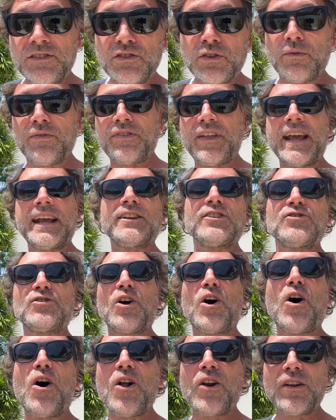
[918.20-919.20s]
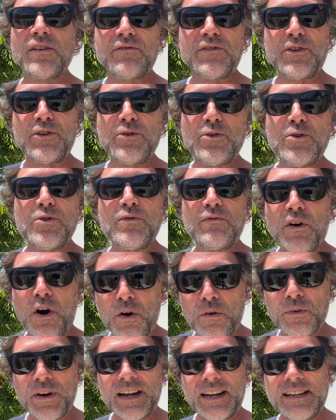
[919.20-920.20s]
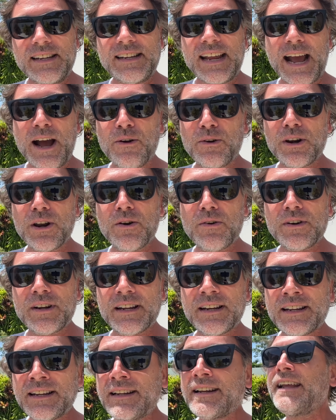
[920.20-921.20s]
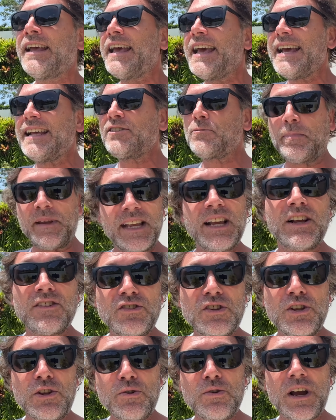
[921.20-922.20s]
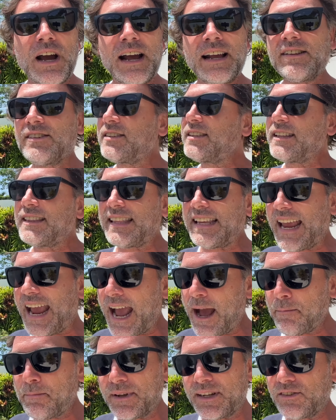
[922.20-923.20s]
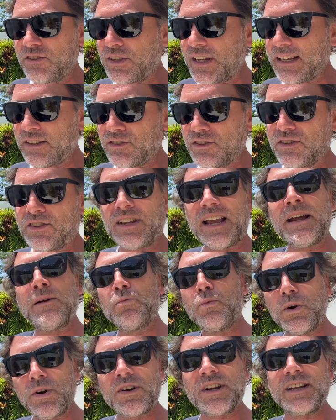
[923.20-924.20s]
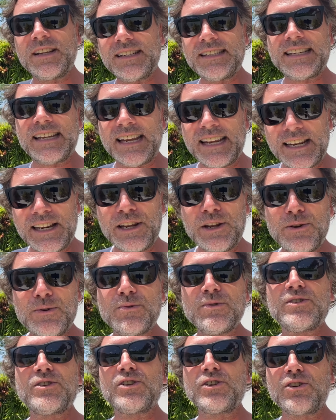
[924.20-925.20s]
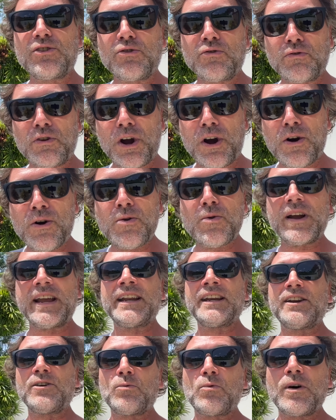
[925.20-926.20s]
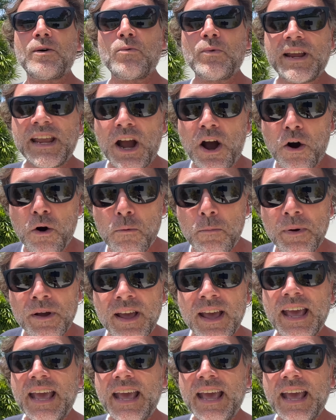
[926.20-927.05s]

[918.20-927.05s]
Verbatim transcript: So thanks to all of you who've already downloaded it. It's because of you guys that the app exists and will continue to grow into what we hope